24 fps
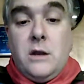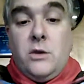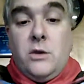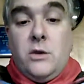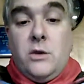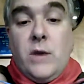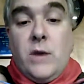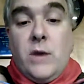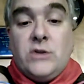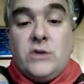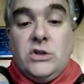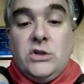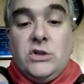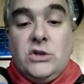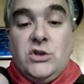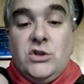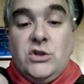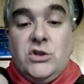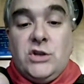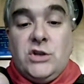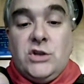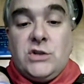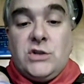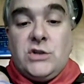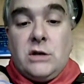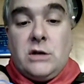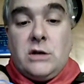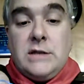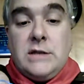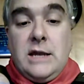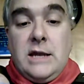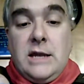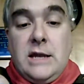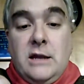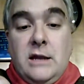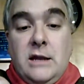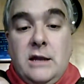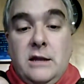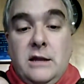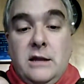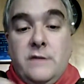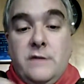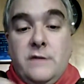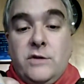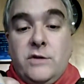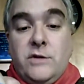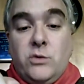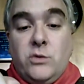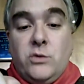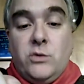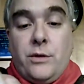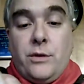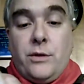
you actually just start taking the individual